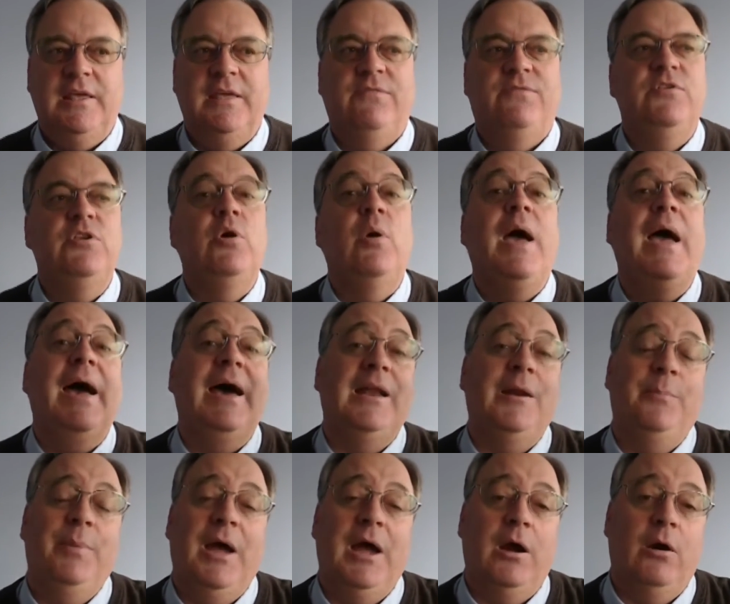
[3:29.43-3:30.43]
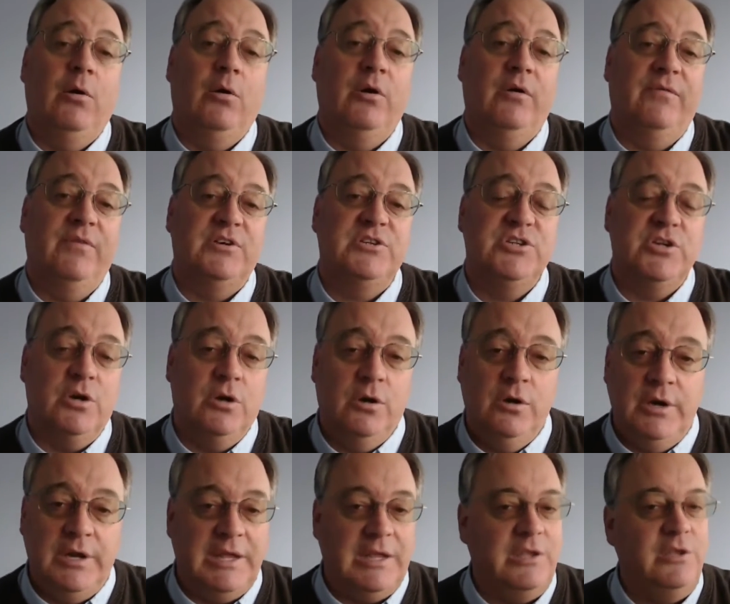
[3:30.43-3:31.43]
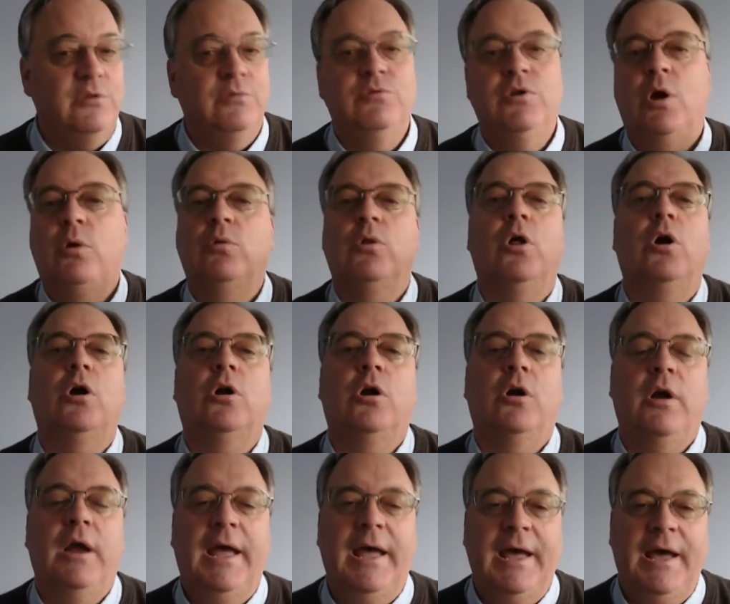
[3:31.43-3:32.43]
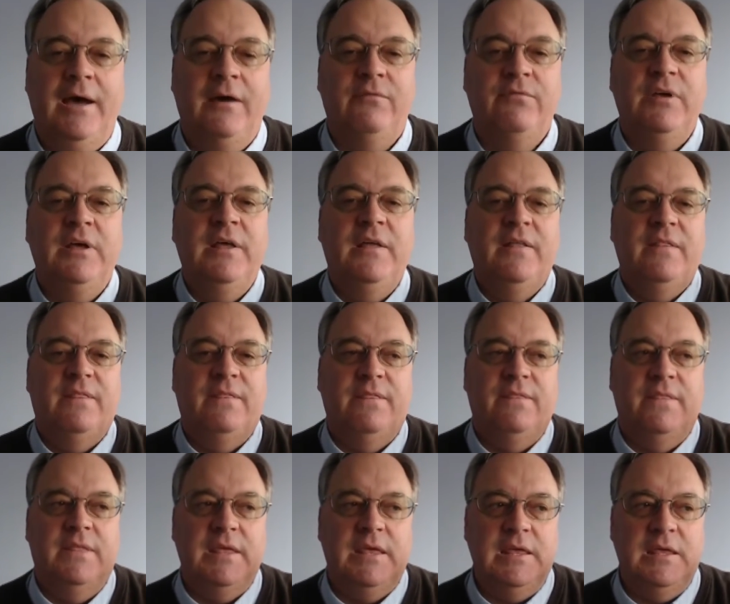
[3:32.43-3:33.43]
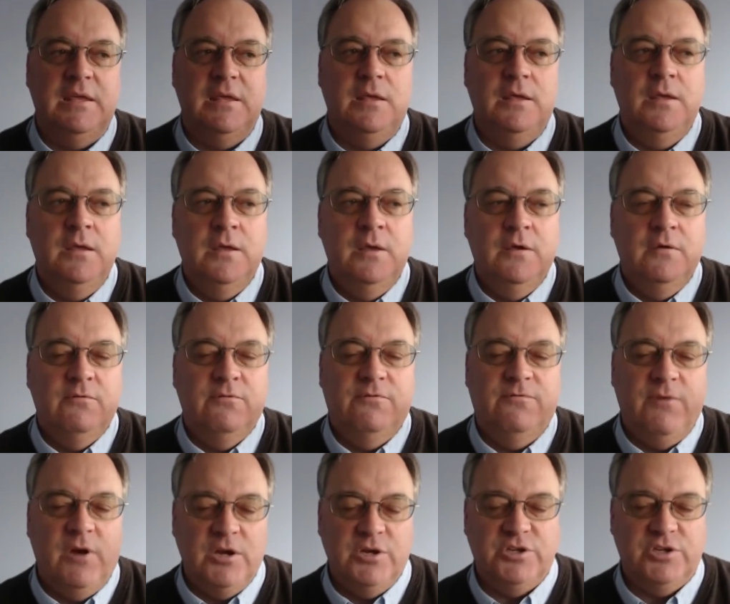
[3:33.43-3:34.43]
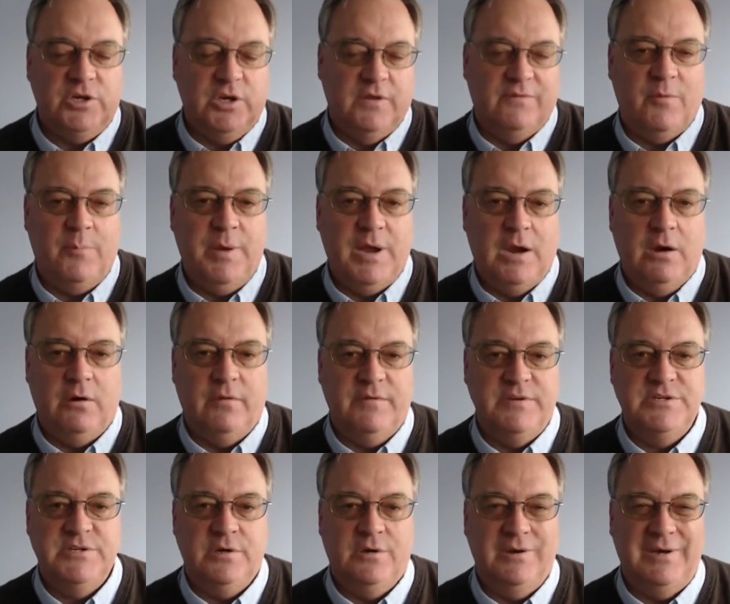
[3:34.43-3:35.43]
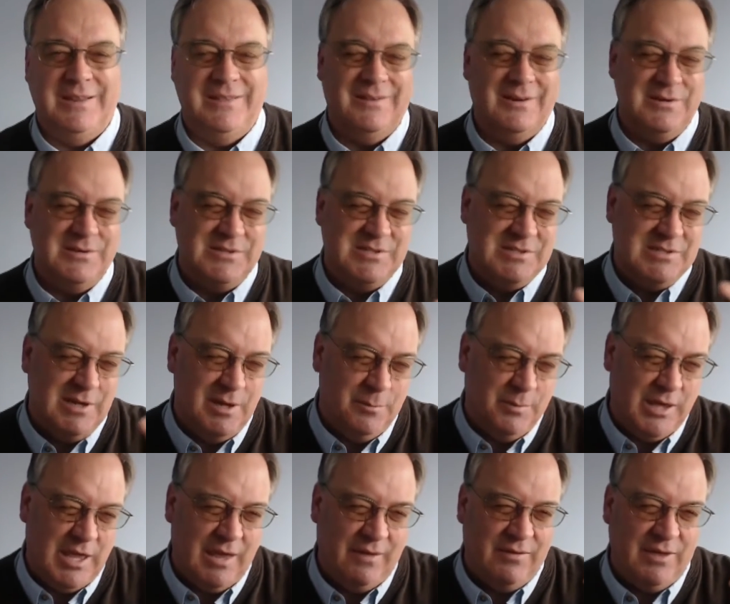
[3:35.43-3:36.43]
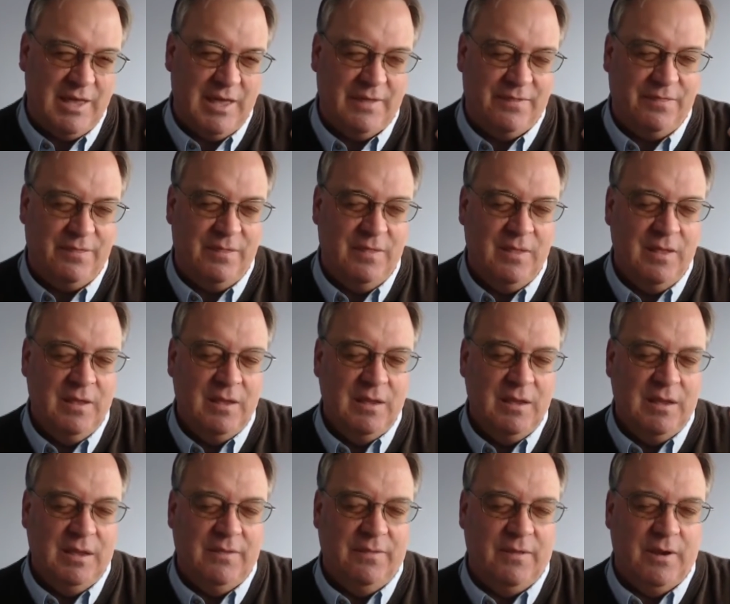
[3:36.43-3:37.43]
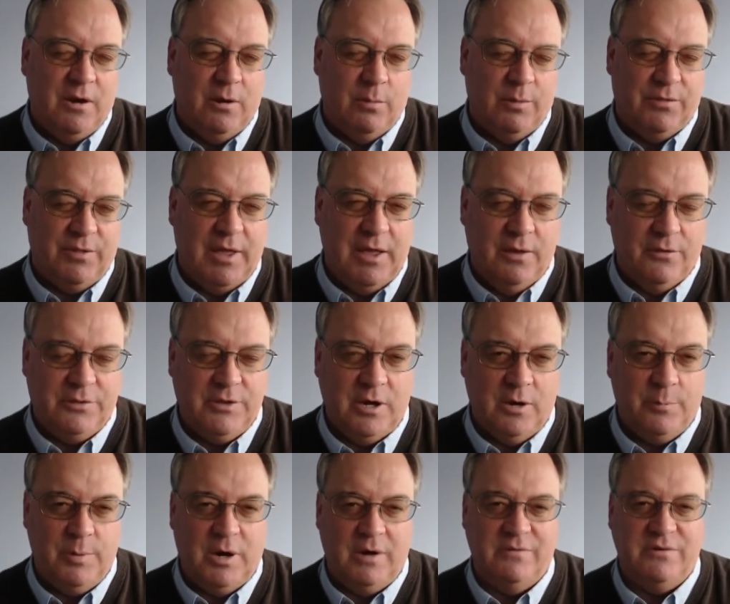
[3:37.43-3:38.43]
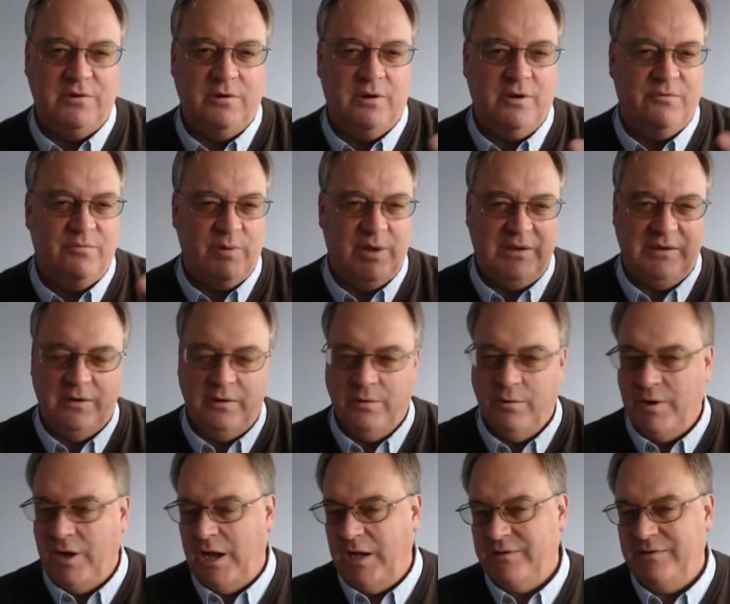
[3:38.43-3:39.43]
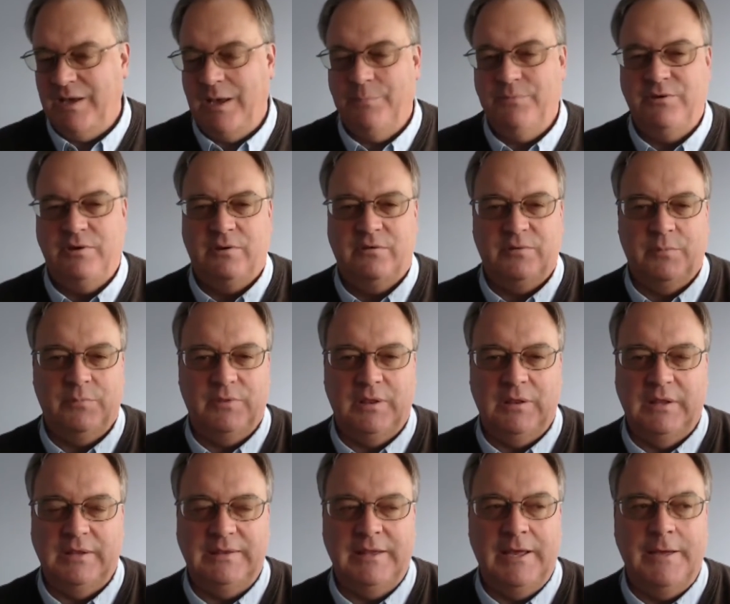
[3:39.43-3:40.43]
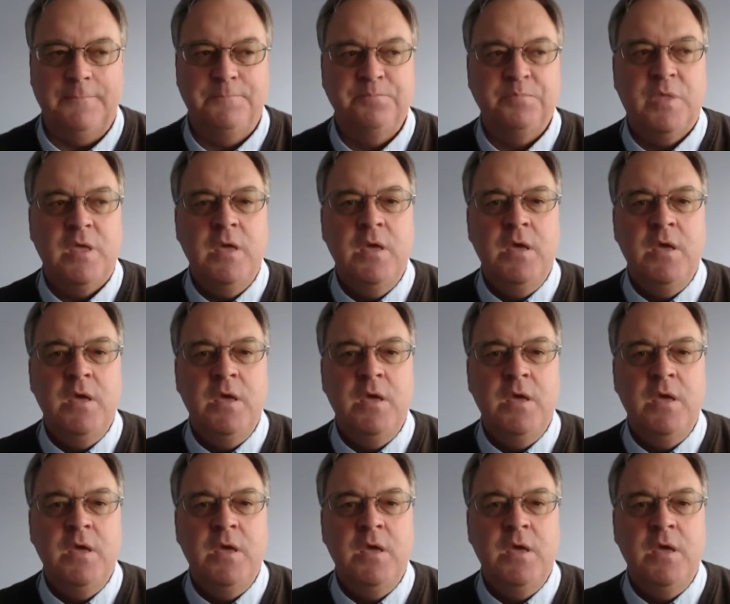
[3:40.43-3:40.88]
If you had a power of attorney, you no longer have the function of a power of attorney. There's some caveat in there with the healthcare power of attorney if we had to do an autopsy or something like that.